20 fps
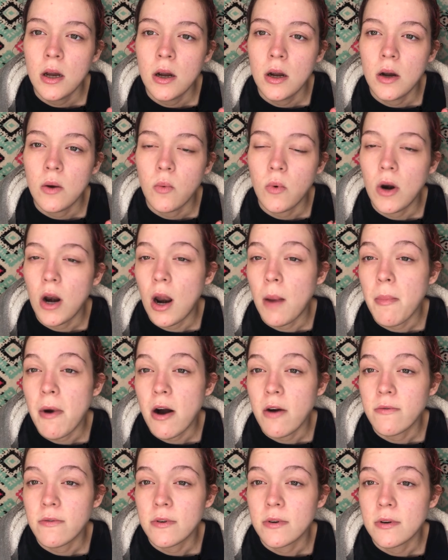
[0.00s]
when I
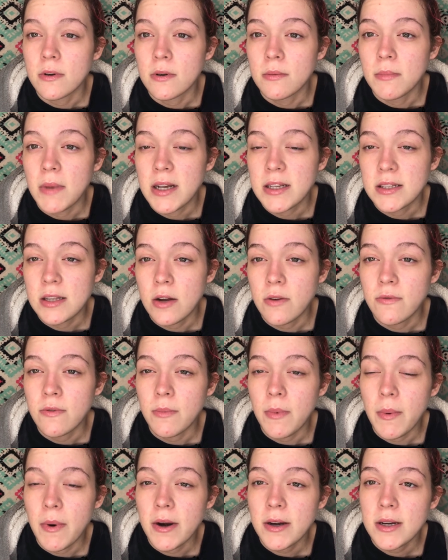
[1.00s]
bought for myself for
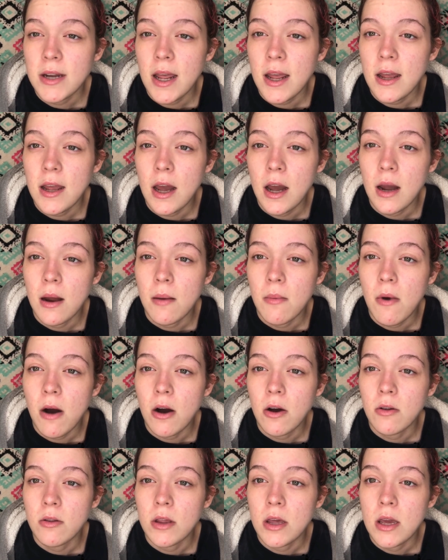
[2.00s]
my birthday, I
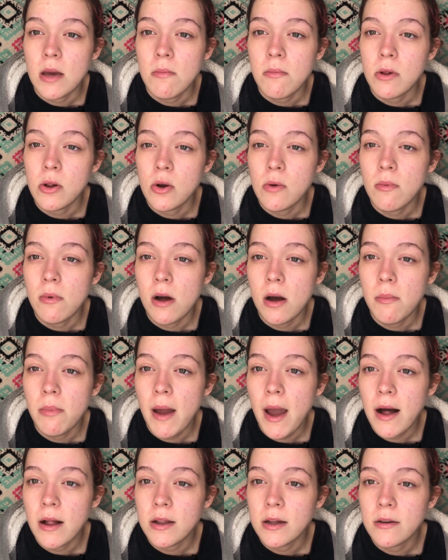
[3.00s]
bought the Blue Blood
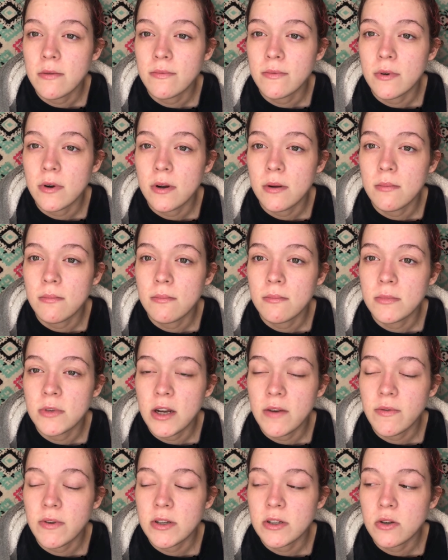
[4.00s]
palette from
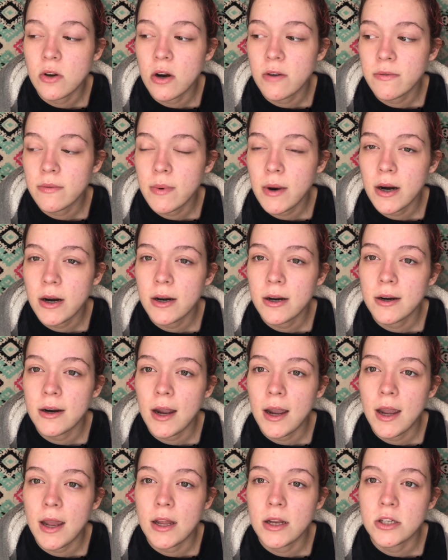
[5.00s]
Jeffree Star from her,
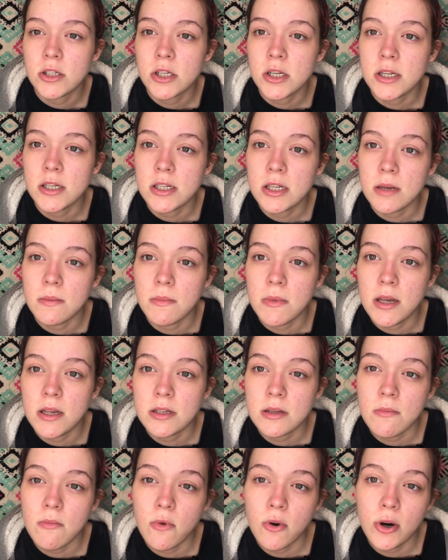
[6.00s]
and she sent me
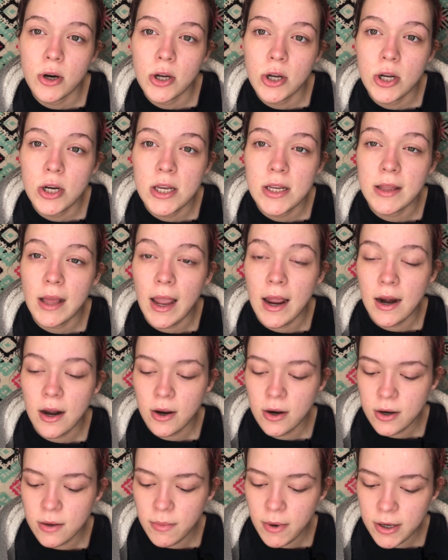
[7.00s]
some more goodies and a
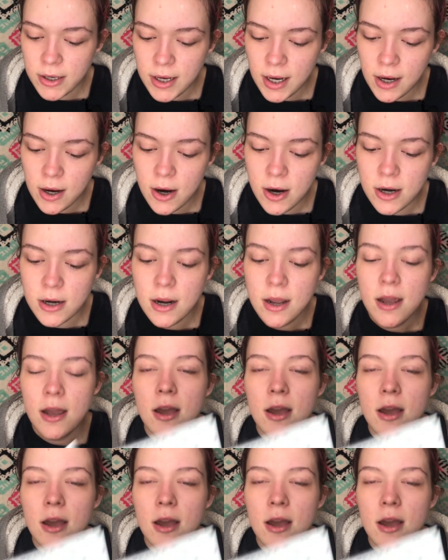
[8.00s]
birthday card.